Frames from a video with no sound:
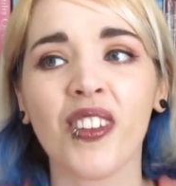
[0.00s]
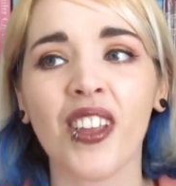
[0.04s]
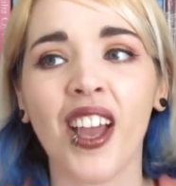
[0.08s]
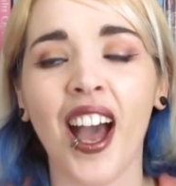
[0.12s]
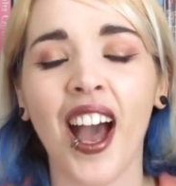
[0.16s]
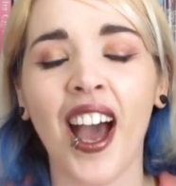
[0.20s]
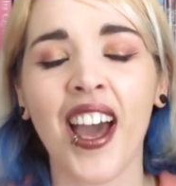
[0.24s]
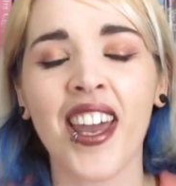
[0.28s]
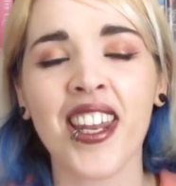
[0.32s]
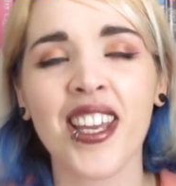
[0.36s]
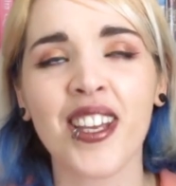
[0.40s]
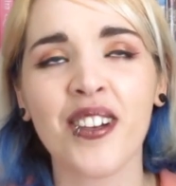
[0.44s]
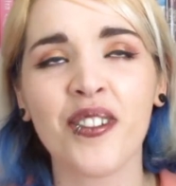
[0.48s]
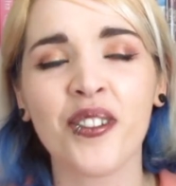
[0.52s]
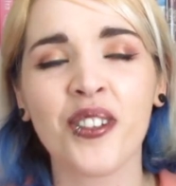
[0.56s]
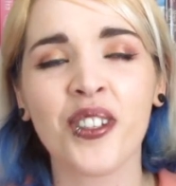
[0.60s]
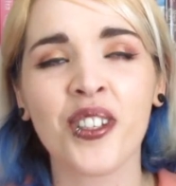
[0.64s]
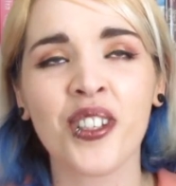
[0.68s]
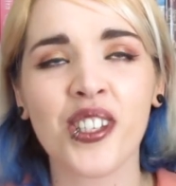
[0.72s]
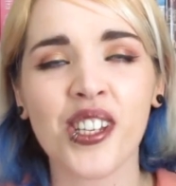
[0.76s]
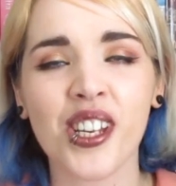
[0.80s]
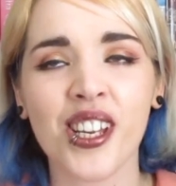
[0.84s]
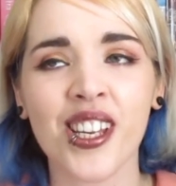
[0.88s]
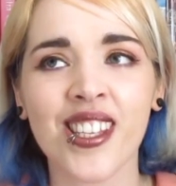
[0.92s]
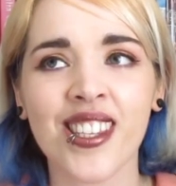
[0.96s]
and it was
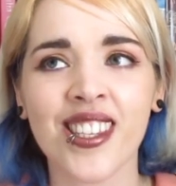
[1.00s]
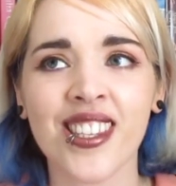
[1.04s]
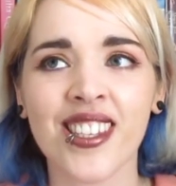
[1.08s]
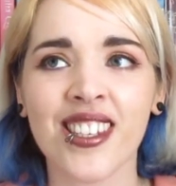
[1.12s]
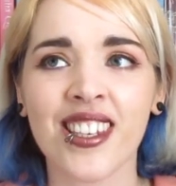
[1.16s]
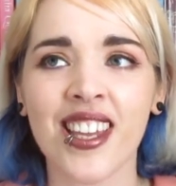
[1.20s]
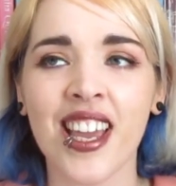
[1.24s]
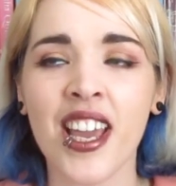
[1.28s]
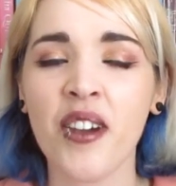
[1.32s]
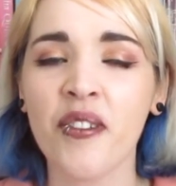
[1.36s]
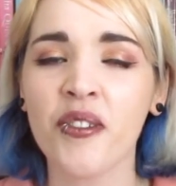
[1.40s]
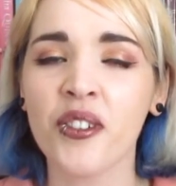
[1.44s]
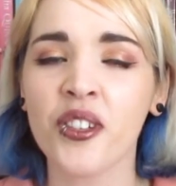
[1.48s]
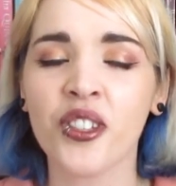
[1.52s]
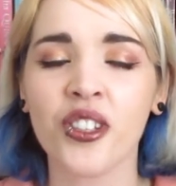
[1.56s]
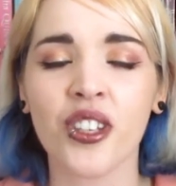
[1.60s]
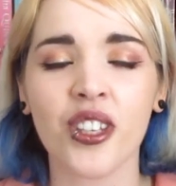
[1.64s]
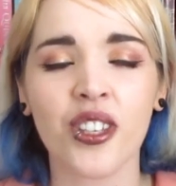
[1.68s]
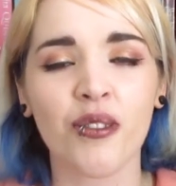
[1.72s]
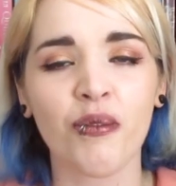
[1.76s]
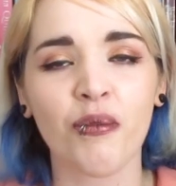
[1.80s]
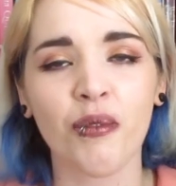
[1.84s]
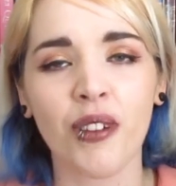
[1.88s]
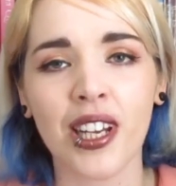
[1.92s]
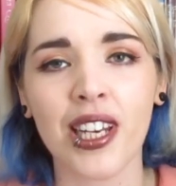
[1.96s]
just it was
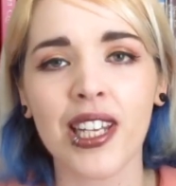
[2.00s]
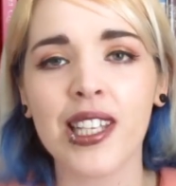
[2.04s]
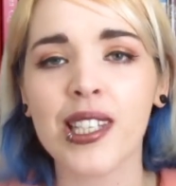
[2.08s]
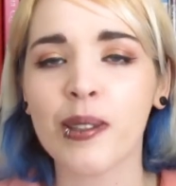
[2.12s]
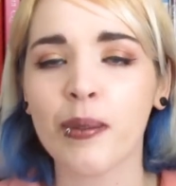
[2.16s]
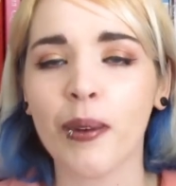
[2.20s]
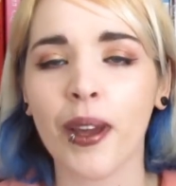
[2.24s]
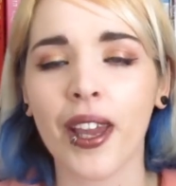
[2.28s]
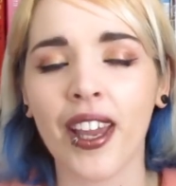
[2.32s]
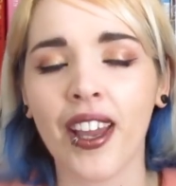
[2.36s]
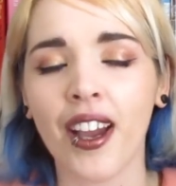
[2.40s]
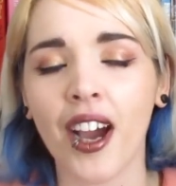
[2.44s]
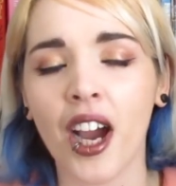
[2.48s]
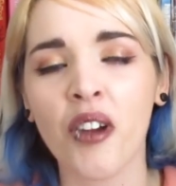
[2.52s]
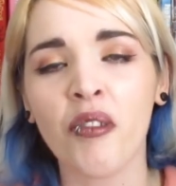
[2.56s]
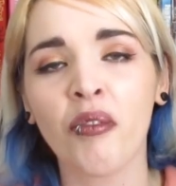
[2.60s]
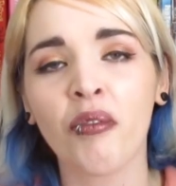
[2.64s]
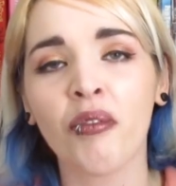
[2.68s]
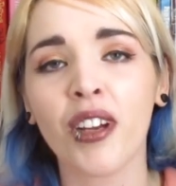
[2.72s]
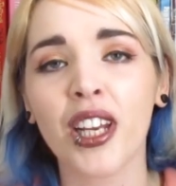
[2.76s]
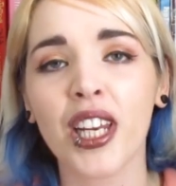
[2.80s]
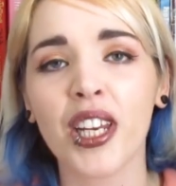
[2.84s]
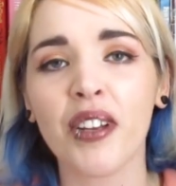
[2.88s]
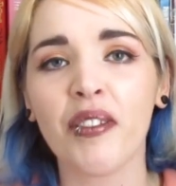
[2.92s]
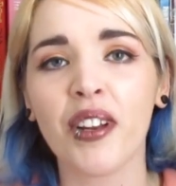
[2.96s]
just really sweet I
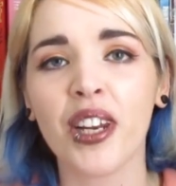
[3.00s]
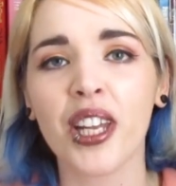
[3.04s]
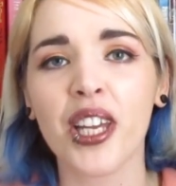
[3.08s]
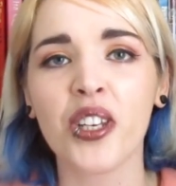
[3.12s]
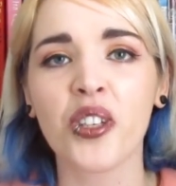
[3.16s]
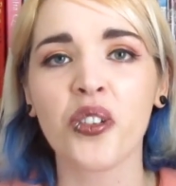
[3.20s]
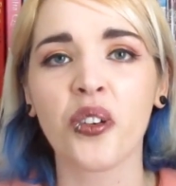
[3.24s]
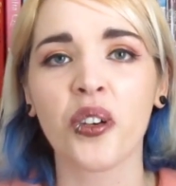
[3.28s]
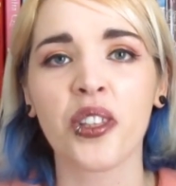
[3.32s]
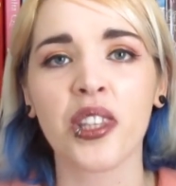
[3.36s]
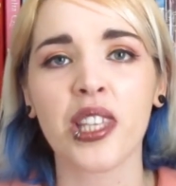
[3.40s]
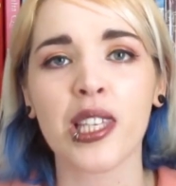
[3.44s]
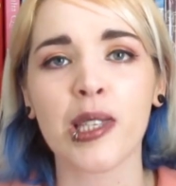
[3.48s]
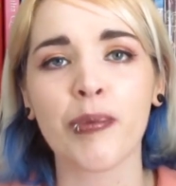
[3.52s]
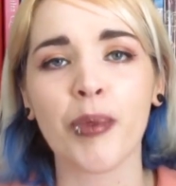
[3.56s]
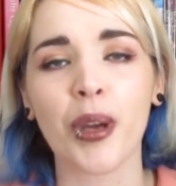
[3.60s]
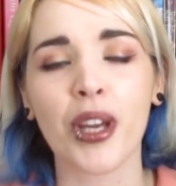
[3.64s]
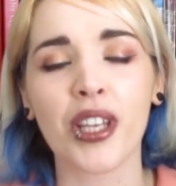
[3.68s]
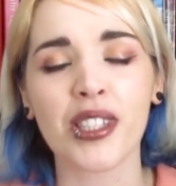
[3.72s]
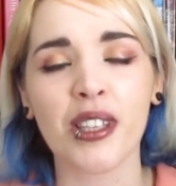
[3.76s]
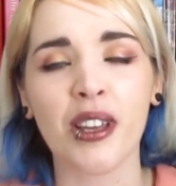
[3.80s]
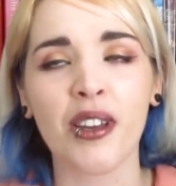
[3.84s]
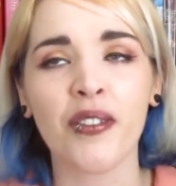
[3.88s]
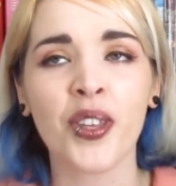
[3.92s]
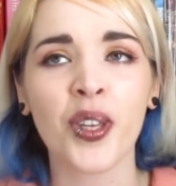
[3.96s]
really really enjoyed this
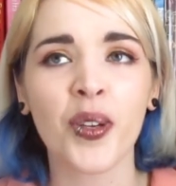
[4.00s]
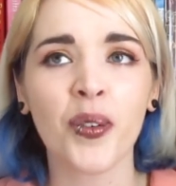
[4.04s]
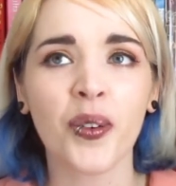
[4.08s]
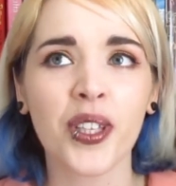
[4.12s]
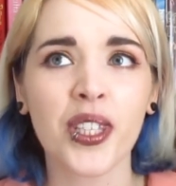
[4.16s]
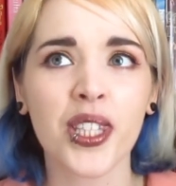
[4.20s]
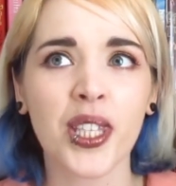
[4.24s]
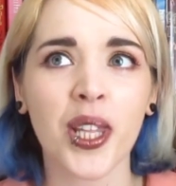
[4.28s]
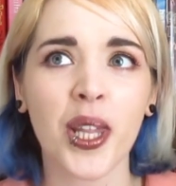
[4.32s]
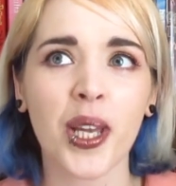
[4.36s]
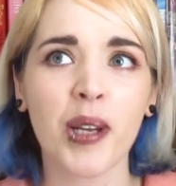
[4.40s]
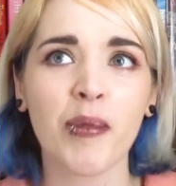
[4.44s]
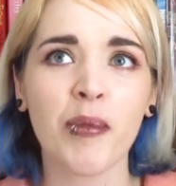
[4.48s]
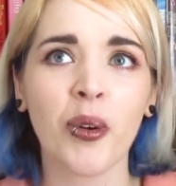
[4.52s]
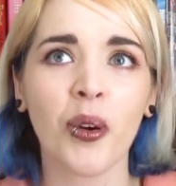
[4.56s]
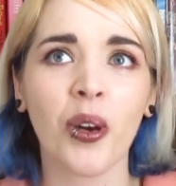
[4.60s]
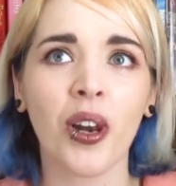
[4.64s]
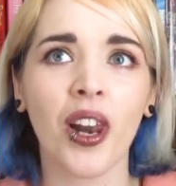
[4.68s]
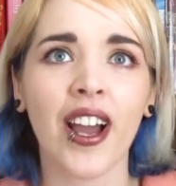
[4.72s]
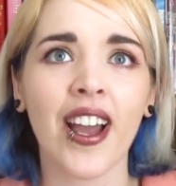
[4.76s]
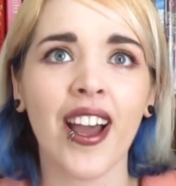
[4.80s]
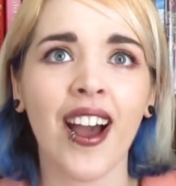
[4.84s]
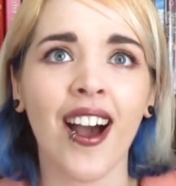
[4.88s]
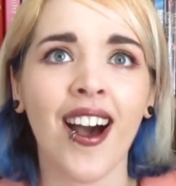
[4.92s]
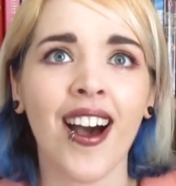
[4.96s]
book so if you want something more
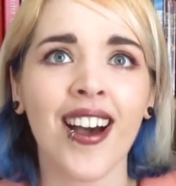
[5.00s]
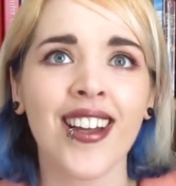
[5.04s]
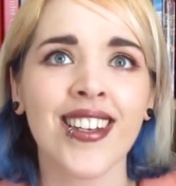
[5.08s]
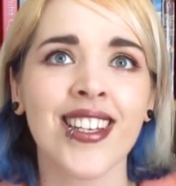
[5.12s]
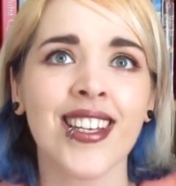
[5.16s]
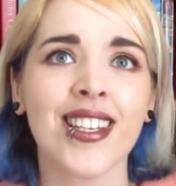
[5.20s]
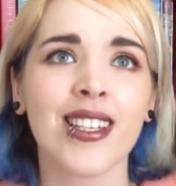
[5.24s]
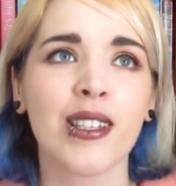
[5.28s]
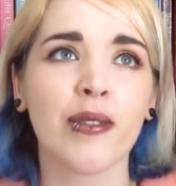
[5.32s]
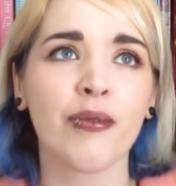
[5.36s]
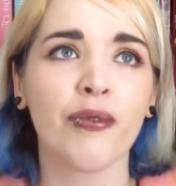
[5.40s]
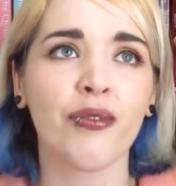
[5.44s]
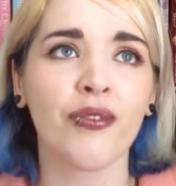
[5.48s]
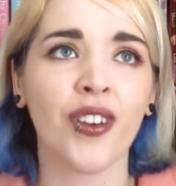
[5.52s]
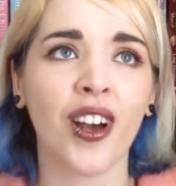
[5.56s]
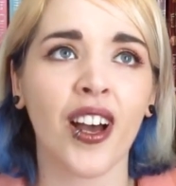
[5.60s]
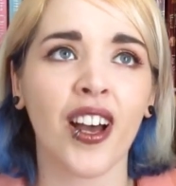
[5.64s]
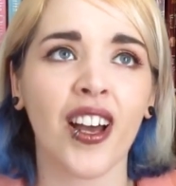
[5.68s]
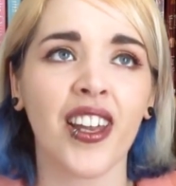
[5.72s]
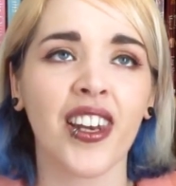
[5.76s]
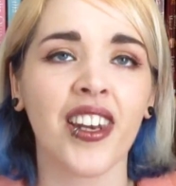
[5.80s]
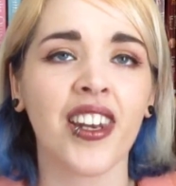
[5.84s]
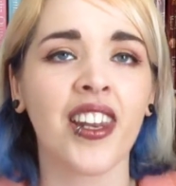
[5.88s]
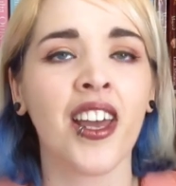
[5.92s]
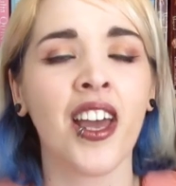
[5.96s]
light-hearted
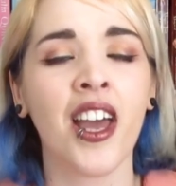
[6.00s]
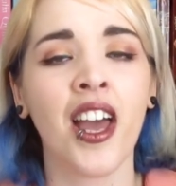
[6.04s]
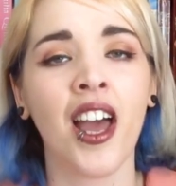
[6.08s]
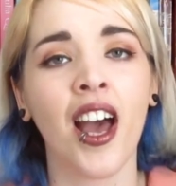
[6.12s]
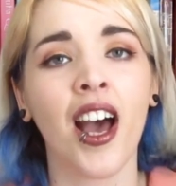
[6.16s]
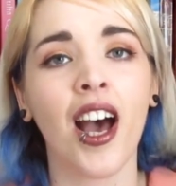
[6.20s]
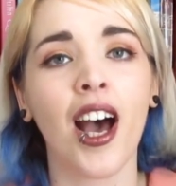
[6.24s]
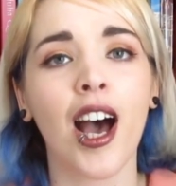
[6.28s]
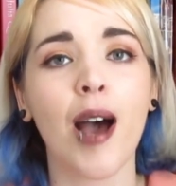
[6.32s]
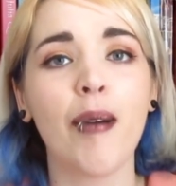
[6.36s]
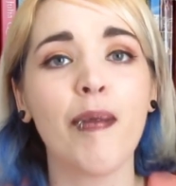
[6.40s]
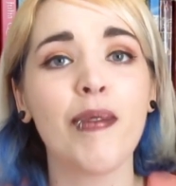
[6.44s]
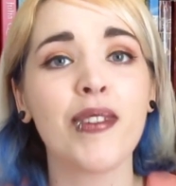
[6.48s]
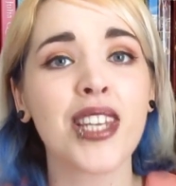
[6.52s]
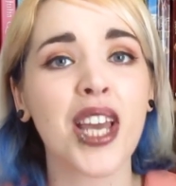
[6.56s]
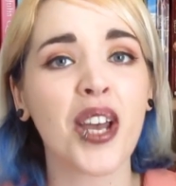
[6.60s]
fun um,